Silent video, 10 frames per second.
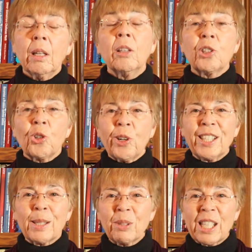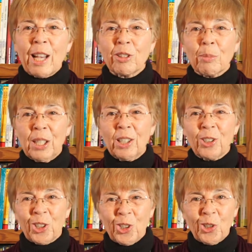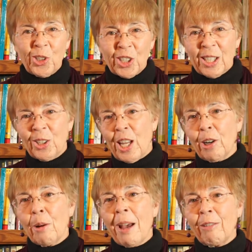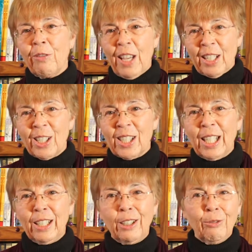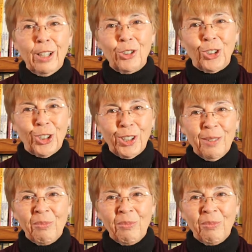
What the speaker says: The stories themselves appeal to students since they are about fantasy and adventure.